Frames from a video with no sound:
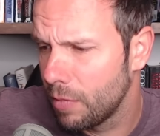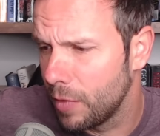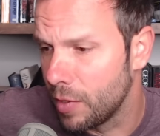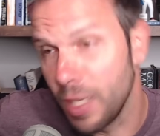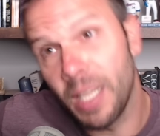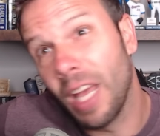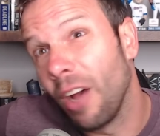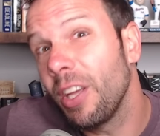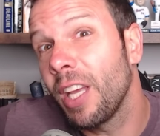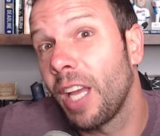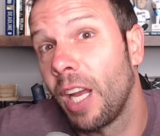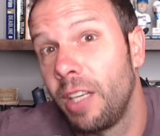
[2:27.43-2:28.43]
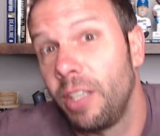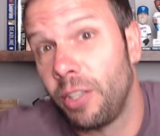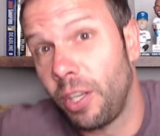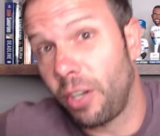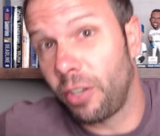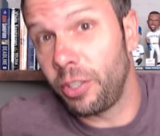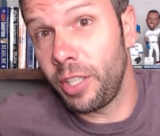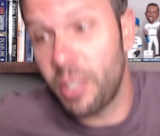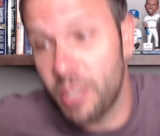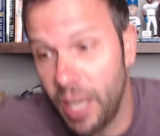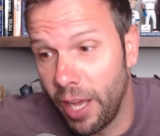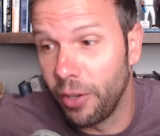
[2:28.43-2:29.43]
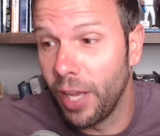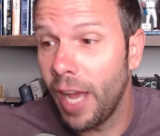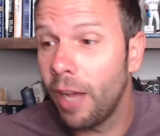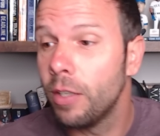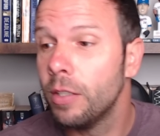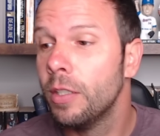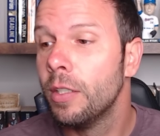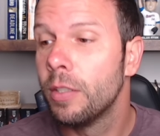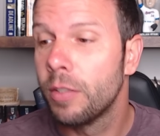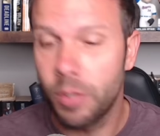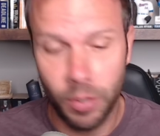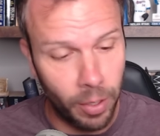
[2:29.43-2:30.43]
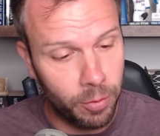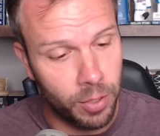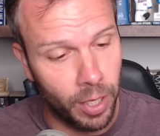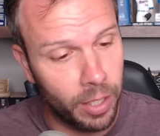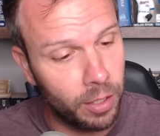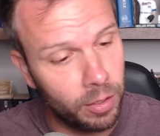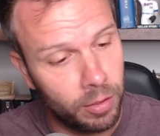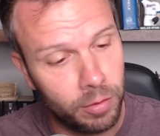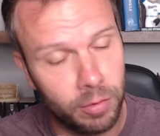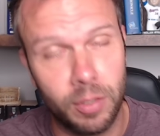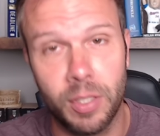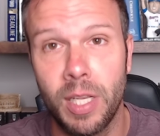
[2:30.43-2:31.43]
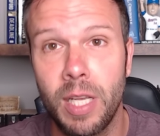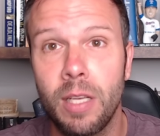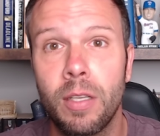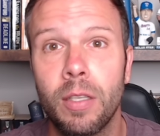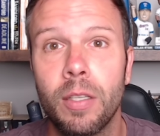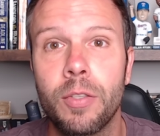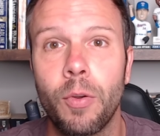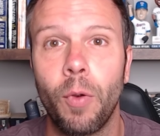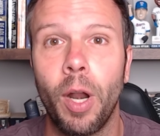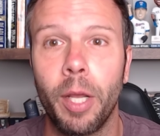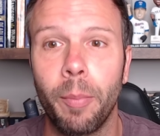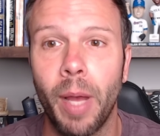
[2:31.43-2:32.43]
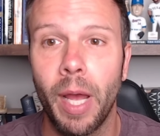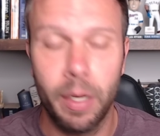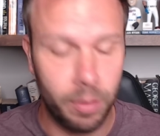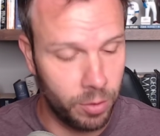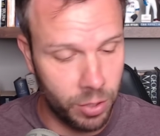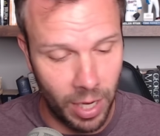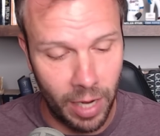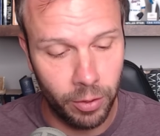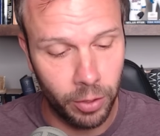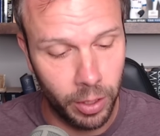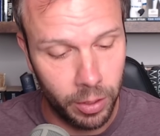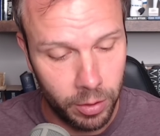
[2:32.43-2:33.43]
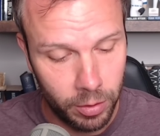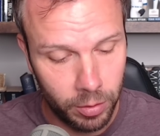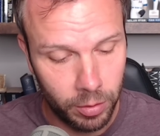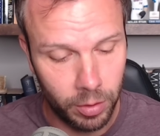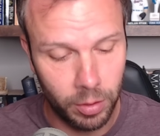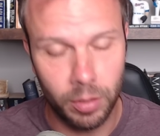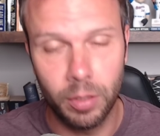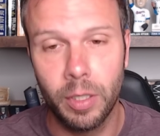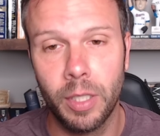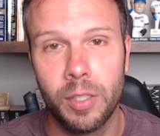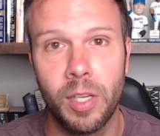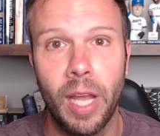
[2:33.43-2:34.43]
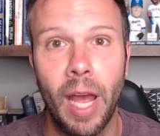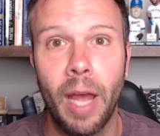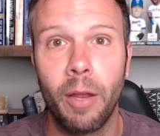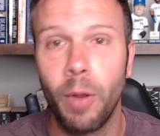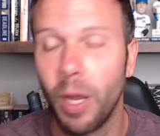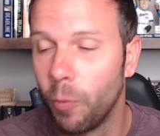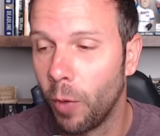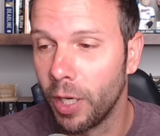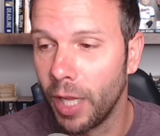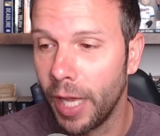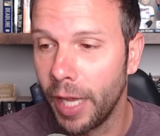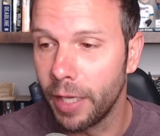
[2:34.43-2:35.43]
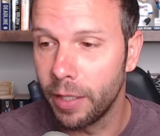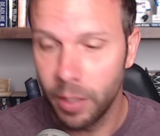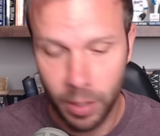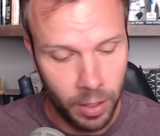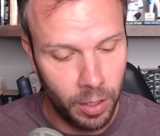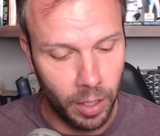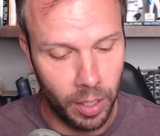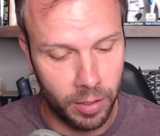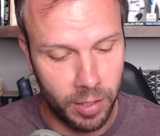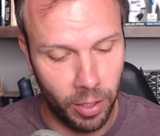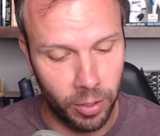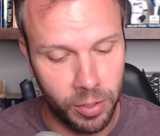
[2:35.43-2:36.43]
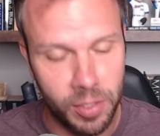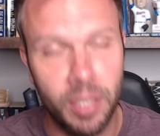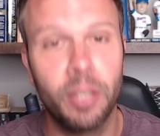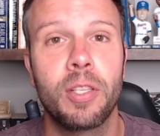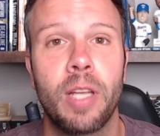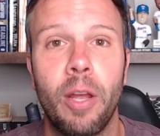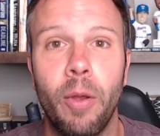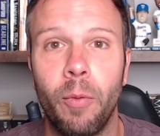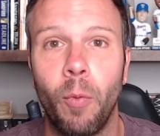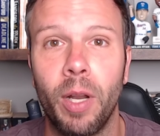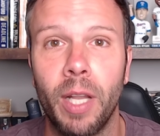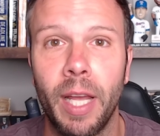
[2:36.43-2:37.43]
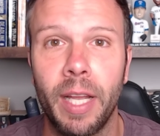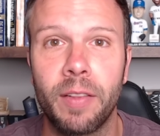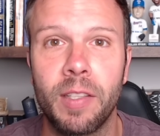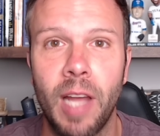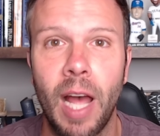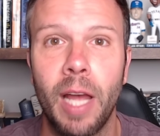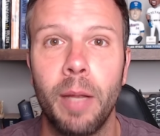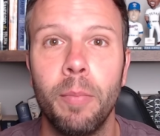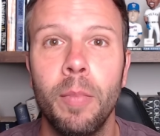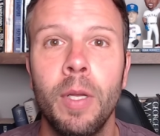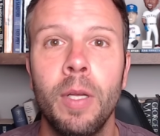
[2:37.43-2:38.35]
Zeke Elliott got a deal done early because he held out. So that was like Zeke is a running back. Jaylon is a guy who had one leg, and Terence Steele's a guy who had one leg at the time.